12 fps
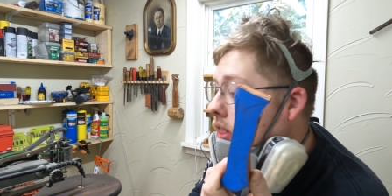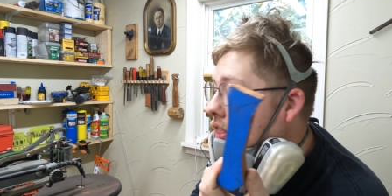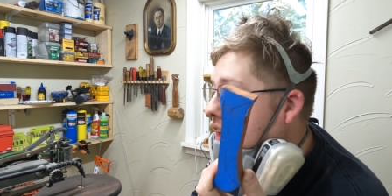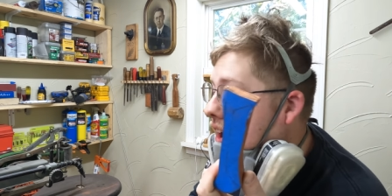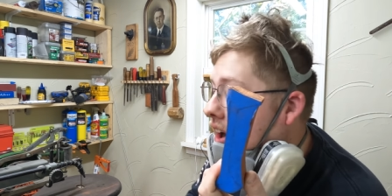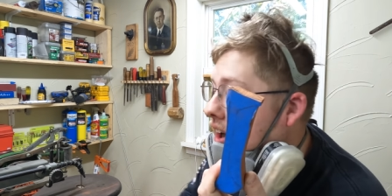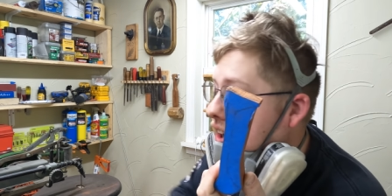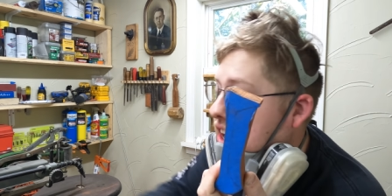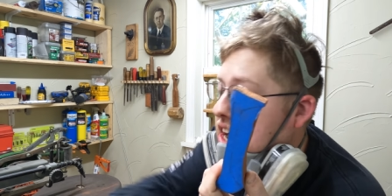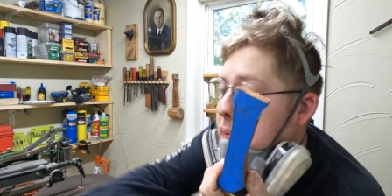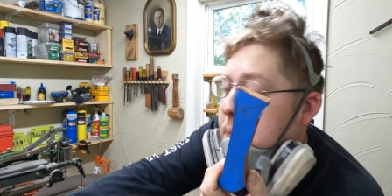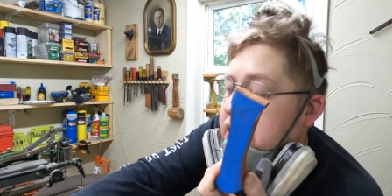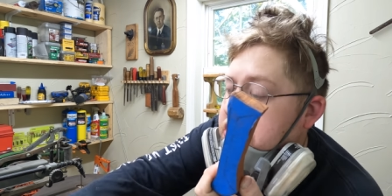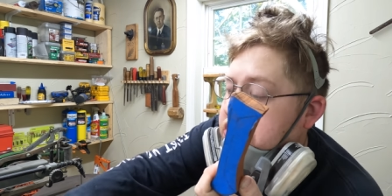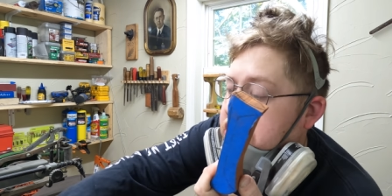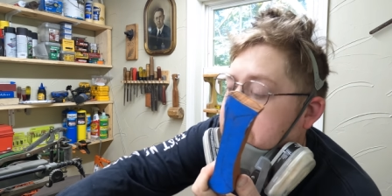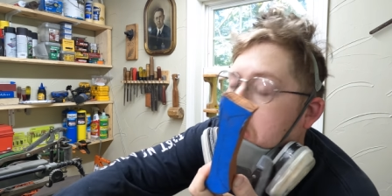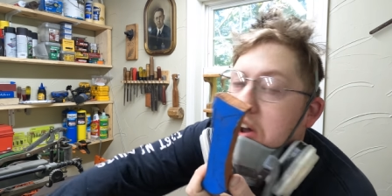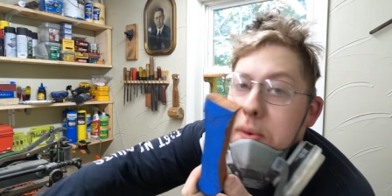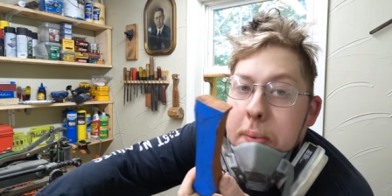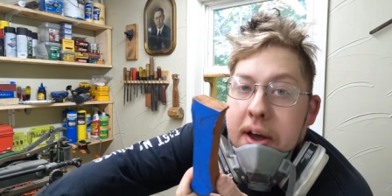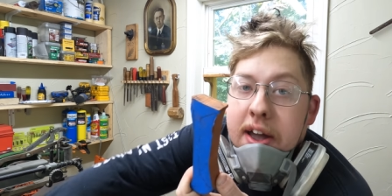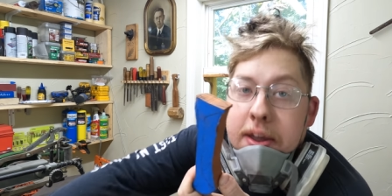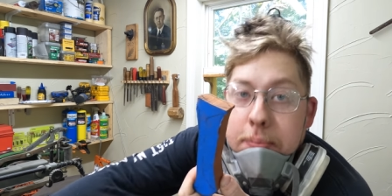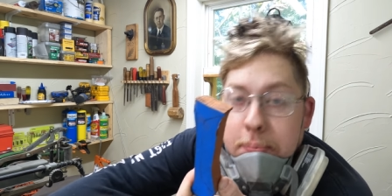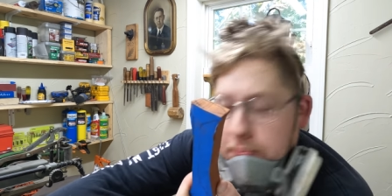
That and a bunch of carbide,